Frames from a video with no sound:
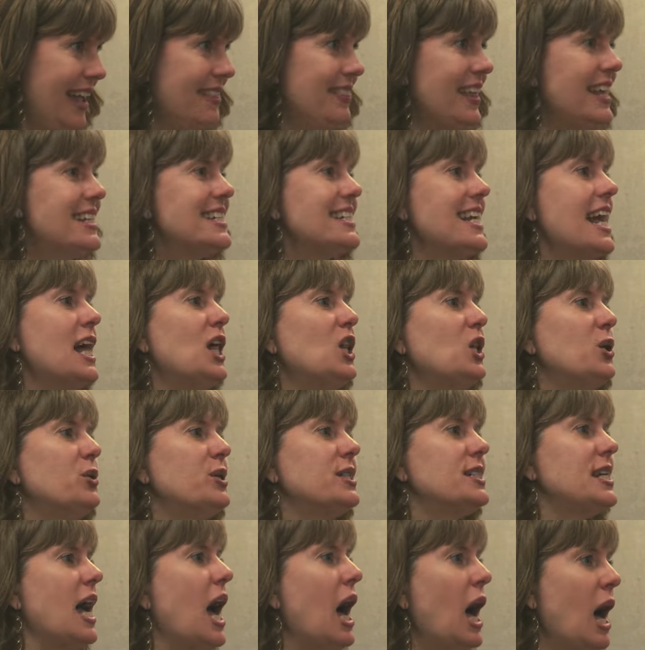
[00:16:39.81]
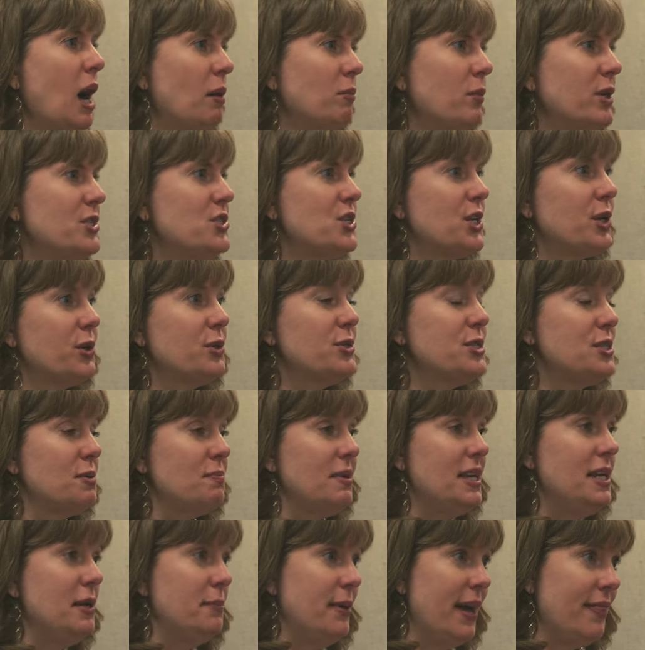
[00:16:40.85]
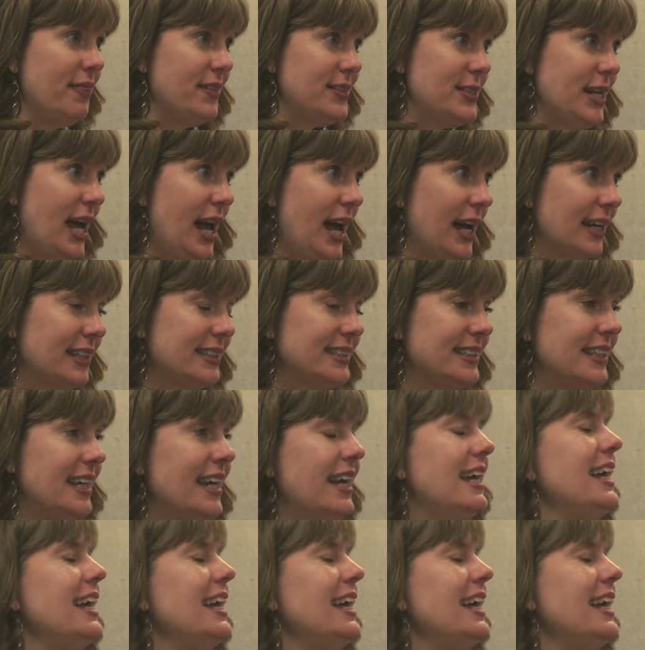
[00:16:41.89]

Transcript: and they say hello to Tom when she goes to meet him at the docks.